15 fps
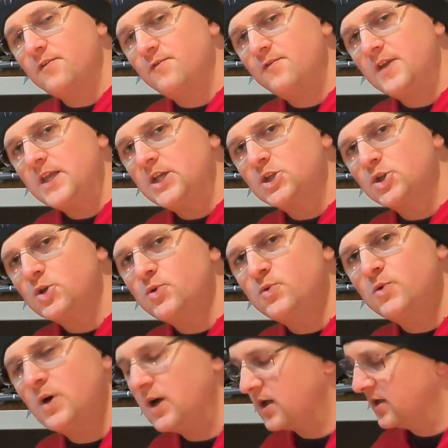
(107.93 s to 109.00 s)

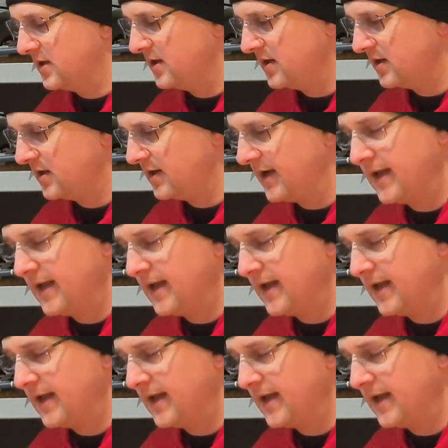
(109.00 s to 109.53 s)
V2